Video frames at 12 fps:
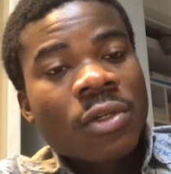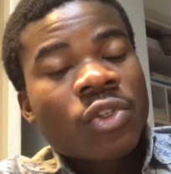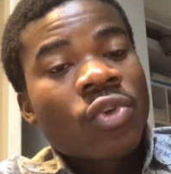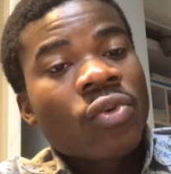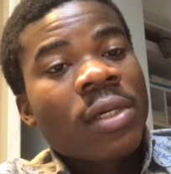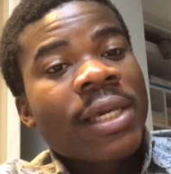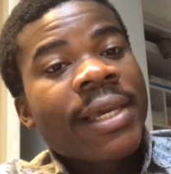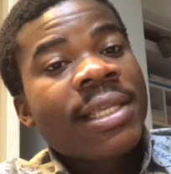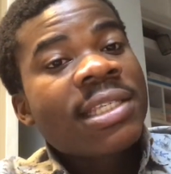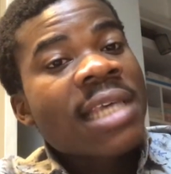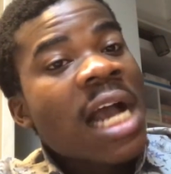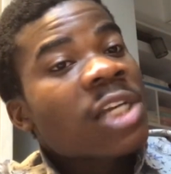So
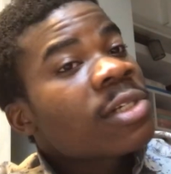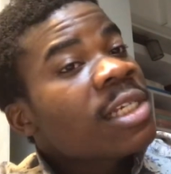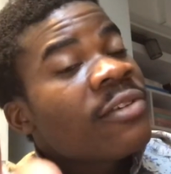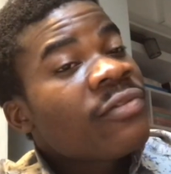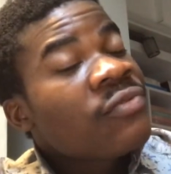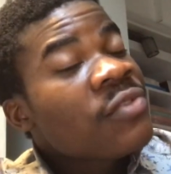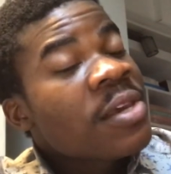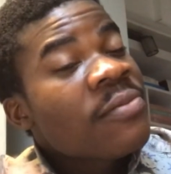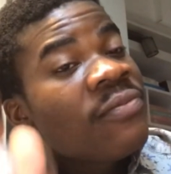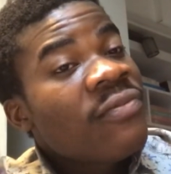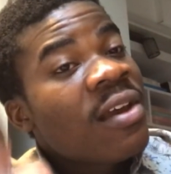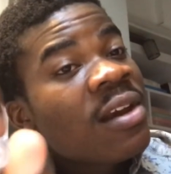it's actually a
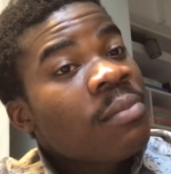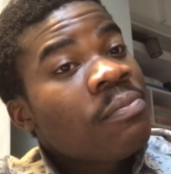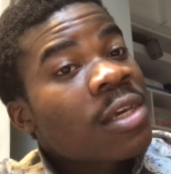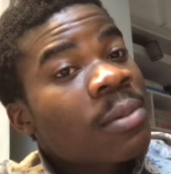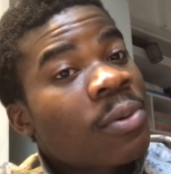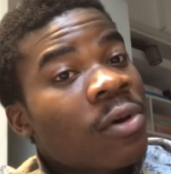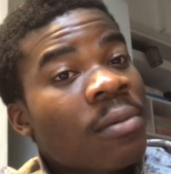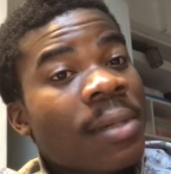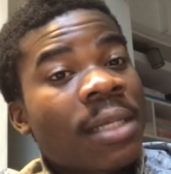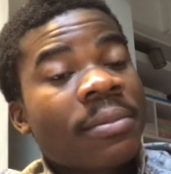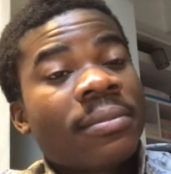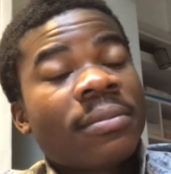very big
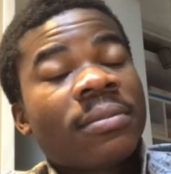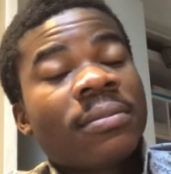problem.